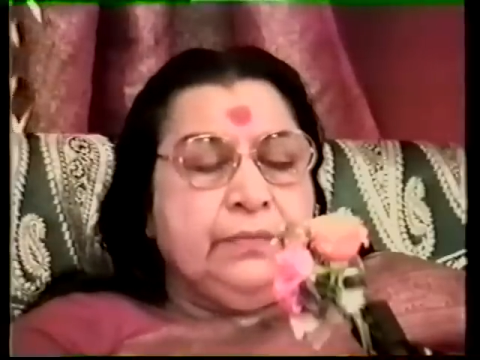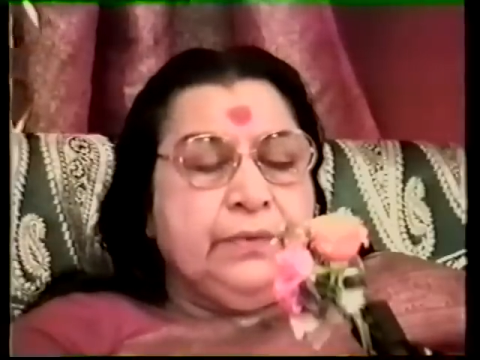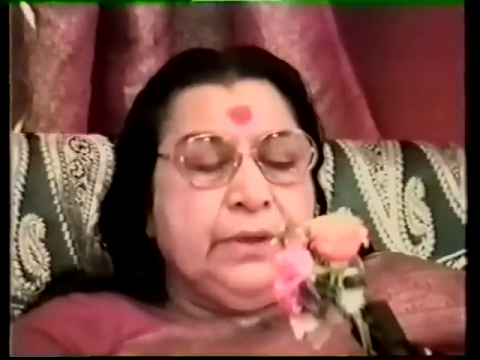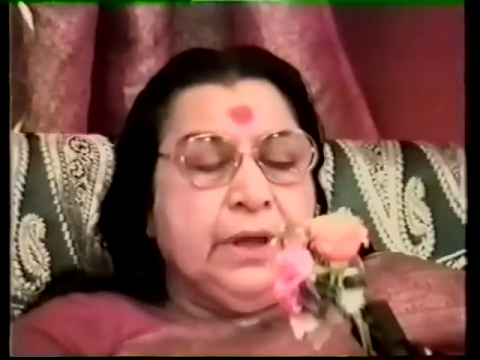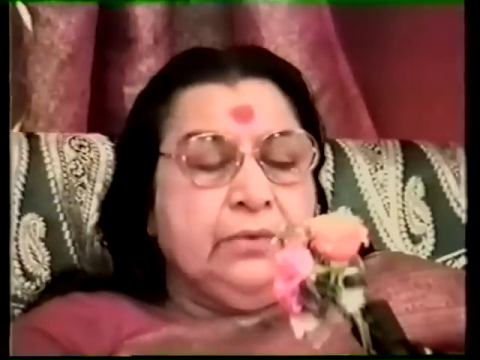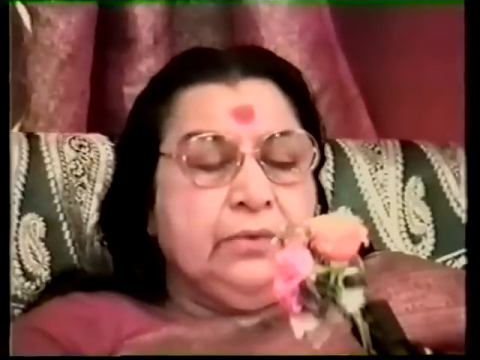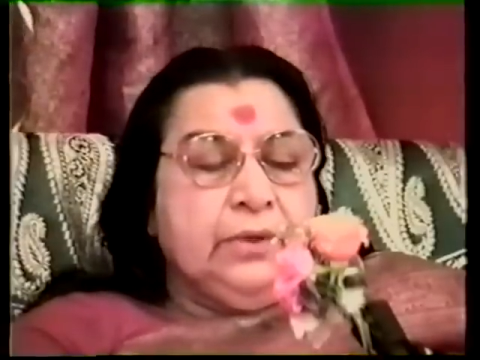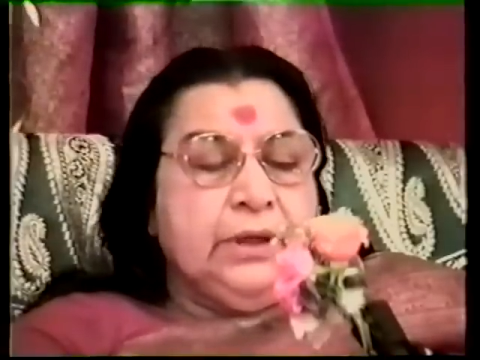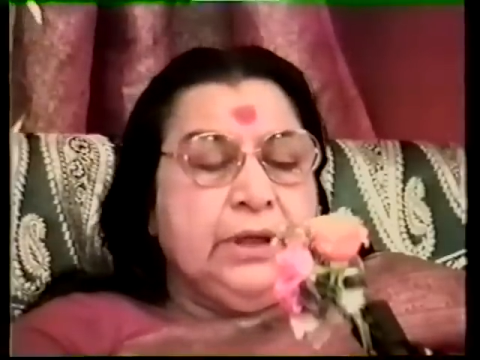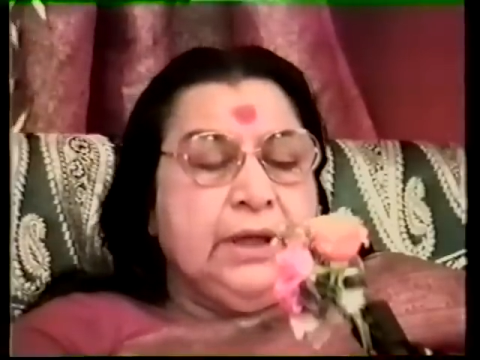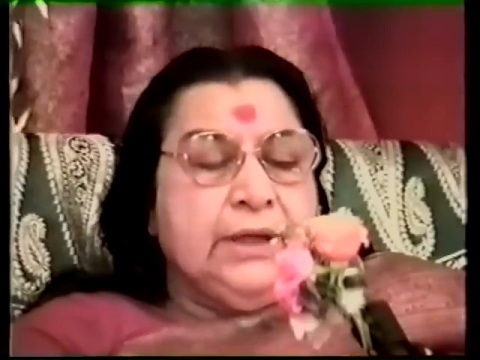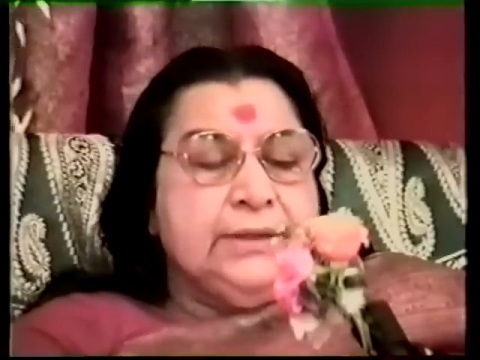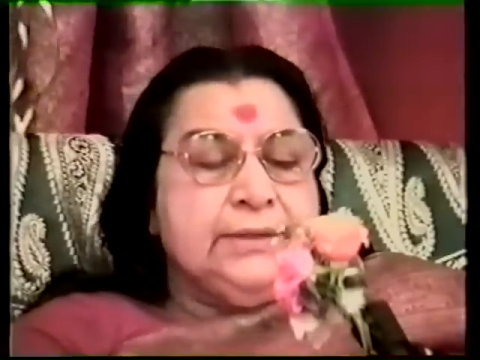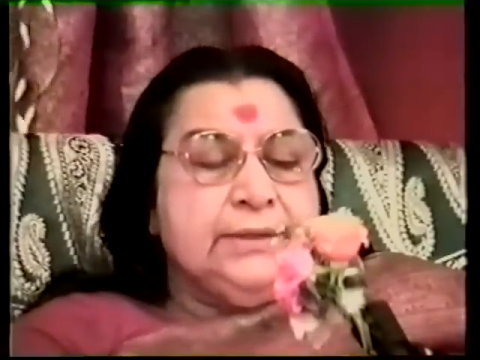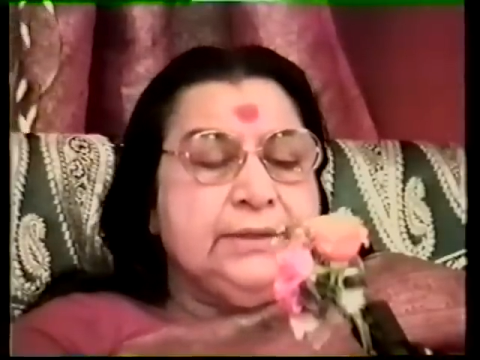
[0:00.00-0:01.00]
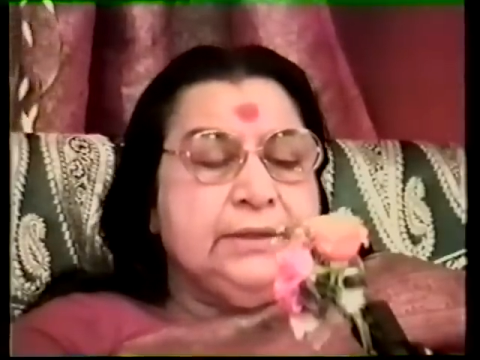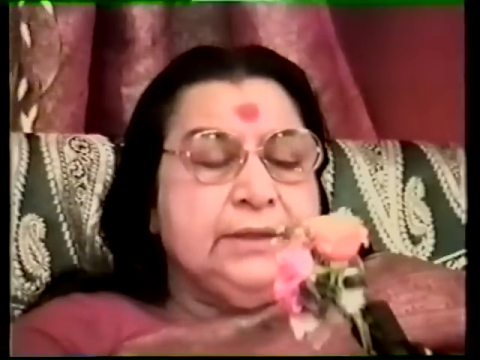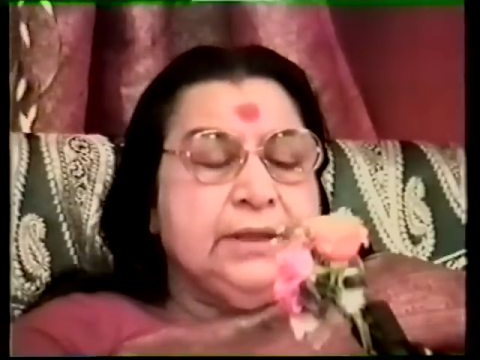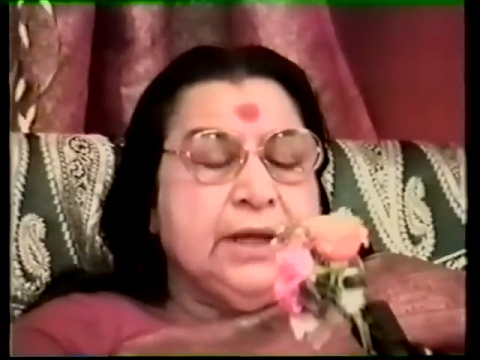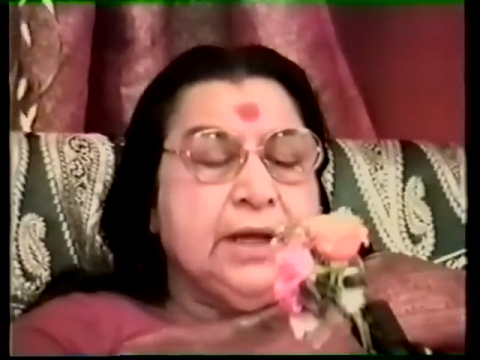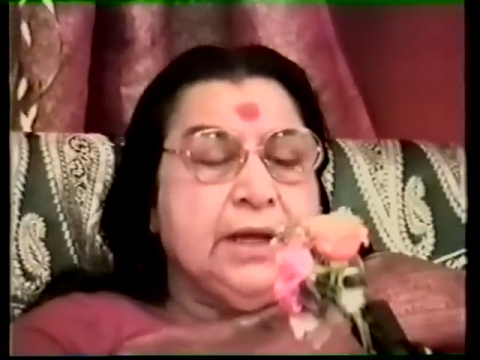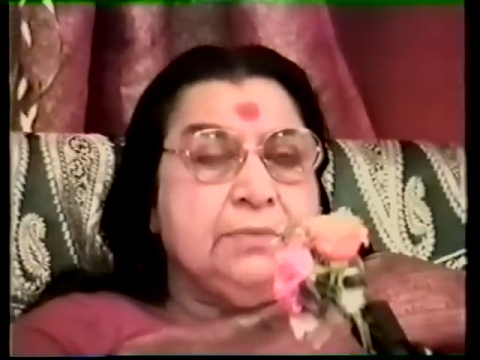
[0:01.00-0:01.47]
without realization,
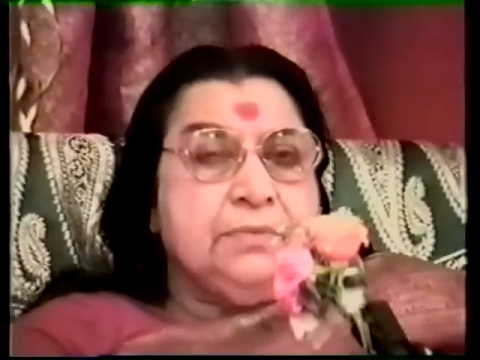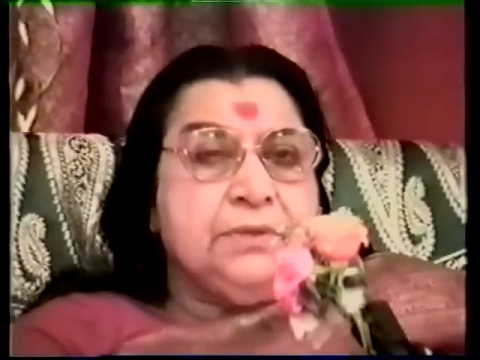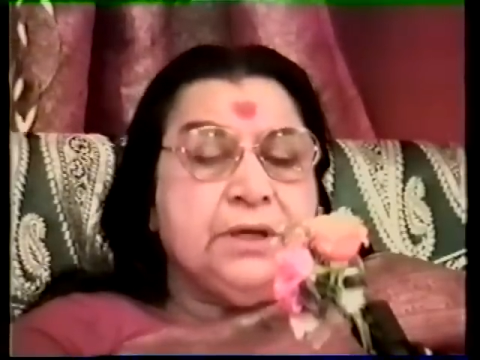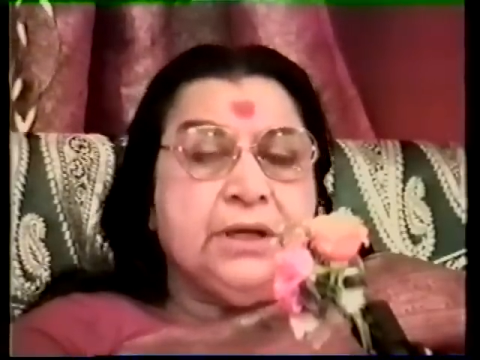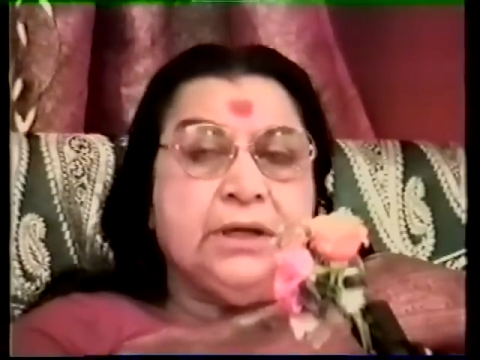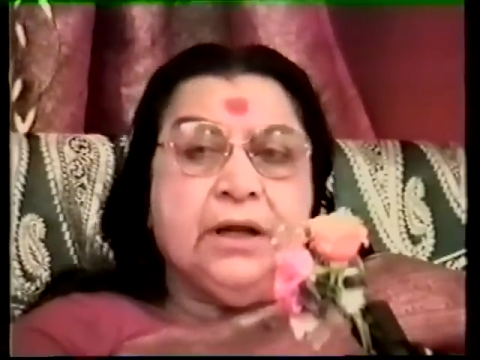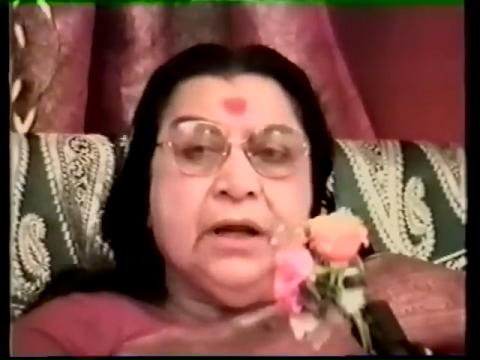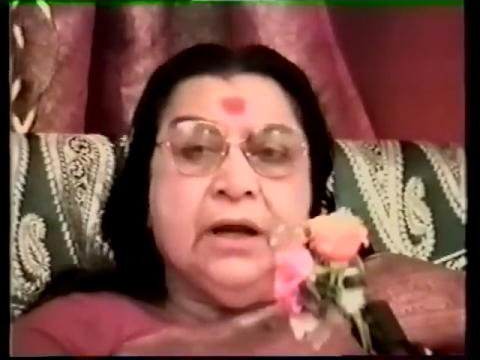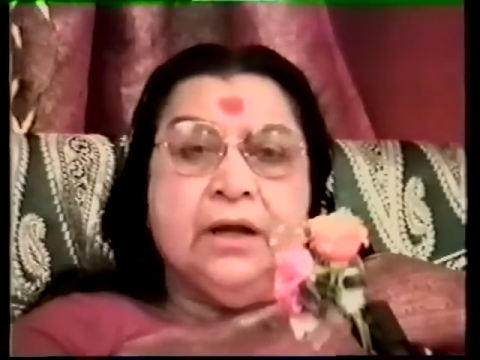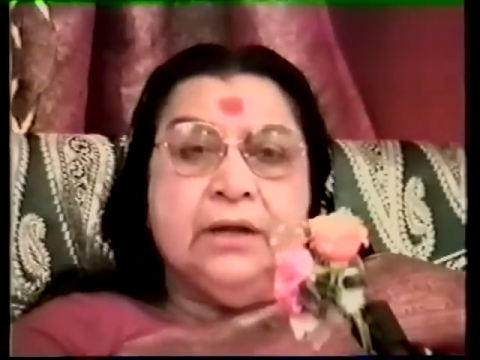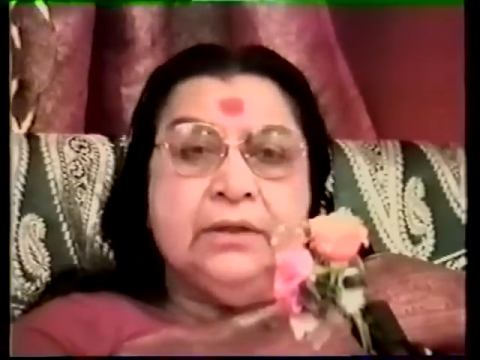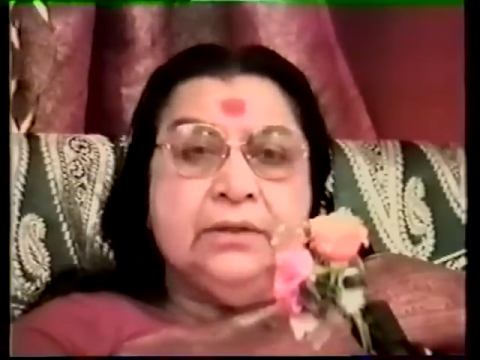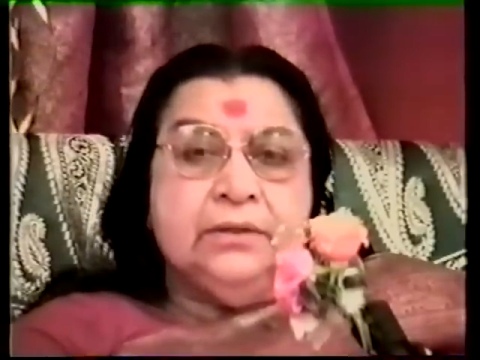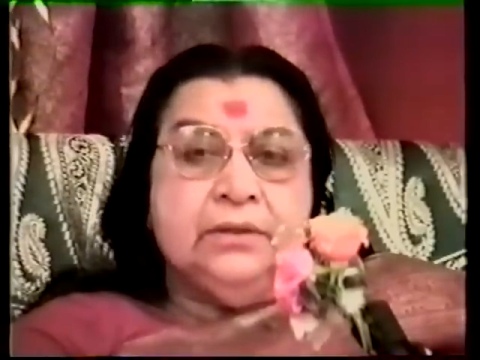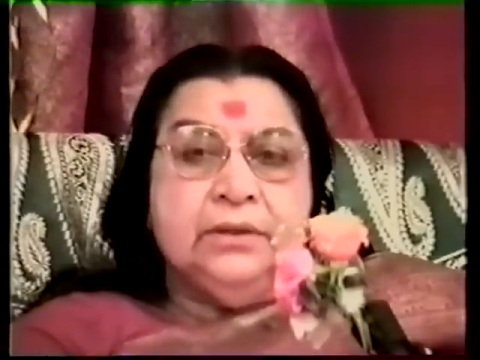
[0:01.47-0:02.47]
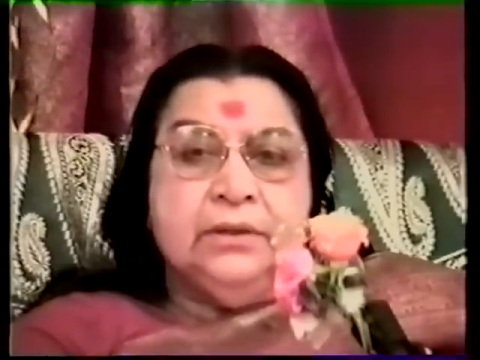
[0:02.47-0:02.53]
the abstract art